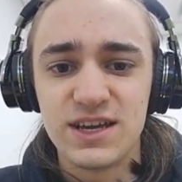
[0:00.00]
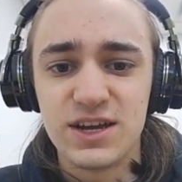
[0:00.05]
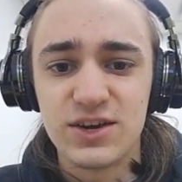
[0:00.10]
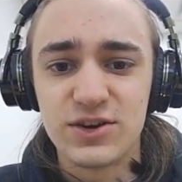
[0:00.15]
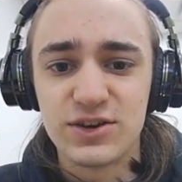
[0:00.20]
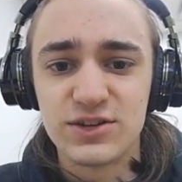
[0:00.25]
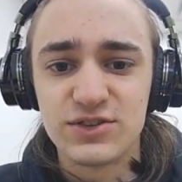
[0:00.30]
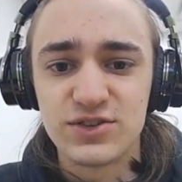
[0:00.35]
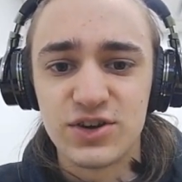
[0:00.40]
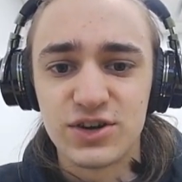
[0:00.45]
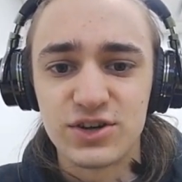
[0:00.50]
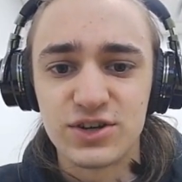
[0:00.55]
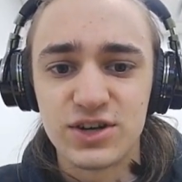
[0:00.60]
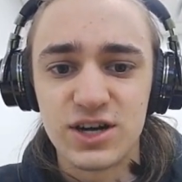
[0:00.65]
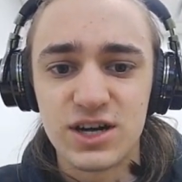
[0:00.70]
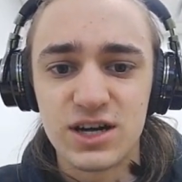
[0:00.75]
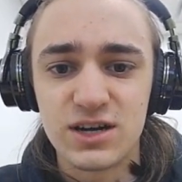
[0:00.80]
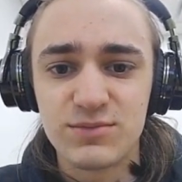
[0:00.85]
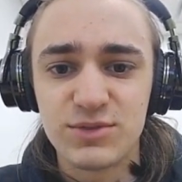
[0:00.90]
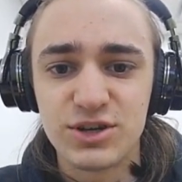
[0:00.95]
Here is our
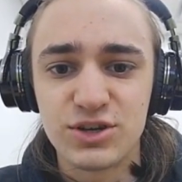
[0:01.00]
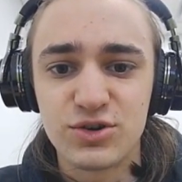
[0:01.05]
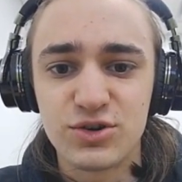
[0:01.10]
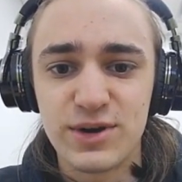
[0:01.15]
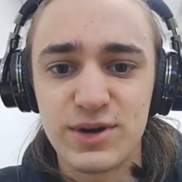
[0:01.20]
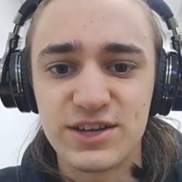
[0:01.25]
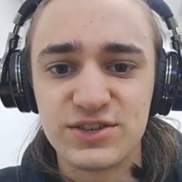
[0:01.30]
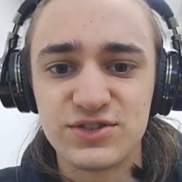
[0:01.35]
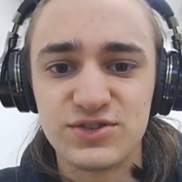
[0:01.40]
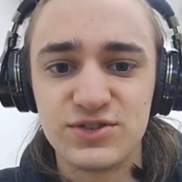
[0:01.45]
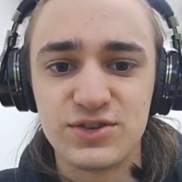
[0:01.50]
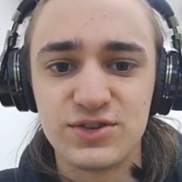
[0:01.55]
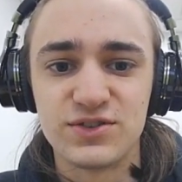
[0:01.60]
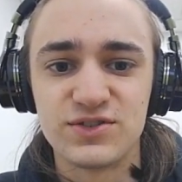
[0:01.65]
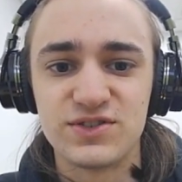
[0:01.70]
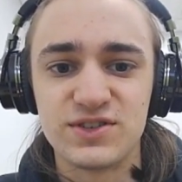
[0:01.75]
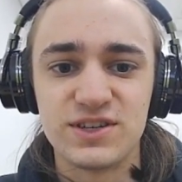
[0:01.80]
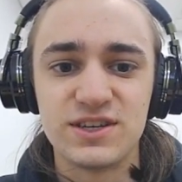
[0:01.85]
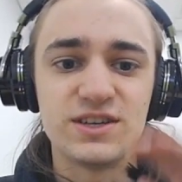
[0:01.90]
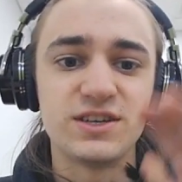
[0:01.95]
common quest. You
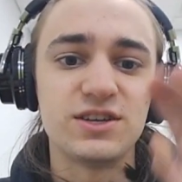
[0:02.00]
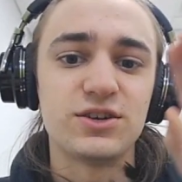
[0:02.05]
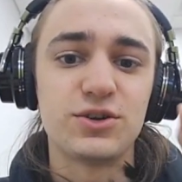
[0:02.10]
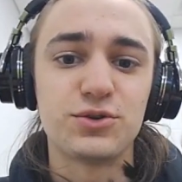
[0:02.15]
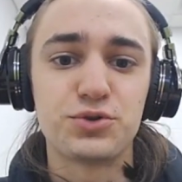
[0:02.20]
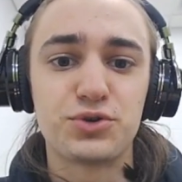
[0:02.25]
can see, you know,